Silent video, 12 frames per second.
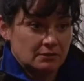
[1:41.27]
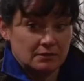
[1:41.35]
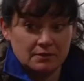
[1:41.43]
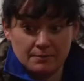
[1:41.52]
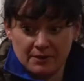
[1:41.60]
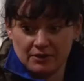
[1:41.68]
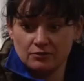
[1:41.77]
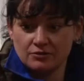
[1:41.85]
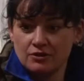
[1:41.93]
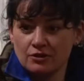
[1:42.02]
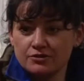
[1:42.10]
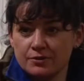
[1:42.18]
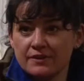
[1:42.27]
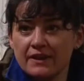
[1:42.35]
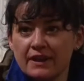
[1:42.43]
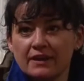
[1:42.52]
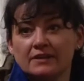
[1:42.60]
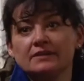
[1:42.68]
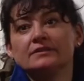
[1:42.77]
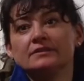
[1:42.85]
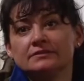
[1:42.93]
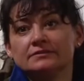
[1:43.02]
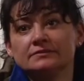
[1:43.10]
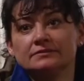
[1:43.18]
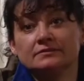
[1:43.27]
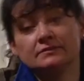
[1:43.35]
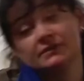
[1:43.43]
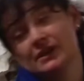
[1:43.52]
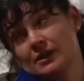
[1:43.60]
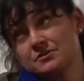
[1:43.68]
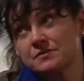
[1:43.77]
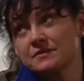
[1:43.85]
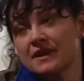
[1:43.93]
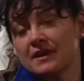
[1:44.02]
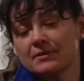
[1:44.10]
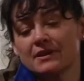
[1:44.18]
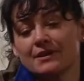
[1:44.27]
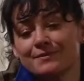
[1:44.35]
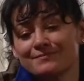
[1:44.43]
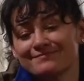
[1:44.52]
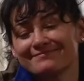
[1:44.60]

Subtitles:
Well, you better go and talk to her then. If that helps with Debbie.